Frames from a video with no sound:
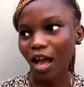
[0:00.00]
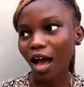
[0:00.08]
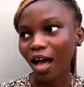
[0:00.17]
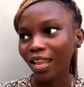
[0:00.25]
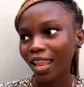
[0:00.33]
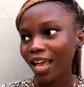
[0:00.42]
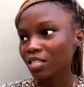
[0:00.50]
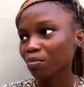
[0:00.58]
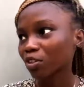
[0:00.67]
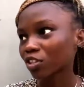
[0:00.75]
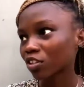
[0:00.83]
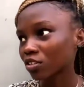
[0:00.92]
And last
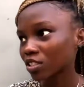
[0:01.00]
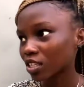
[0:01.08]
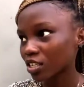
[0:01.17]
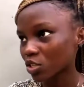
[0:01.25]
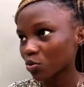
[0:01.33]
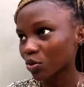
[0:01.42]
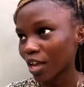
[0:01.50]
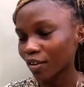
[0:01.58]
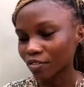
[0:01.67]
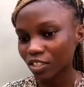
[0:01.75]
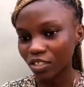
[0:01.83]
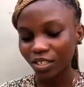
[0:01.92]
but not the least, we
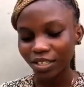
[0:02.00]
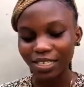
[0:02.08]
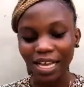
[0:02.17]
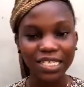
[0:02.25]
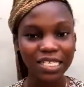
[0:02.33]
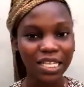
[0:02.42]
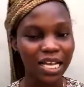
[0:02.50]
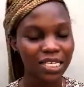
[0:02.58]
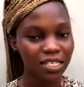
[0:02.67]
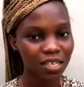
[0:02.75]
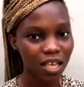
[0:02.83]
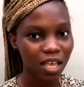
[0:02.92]
have the
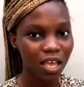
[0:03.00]
Gartner's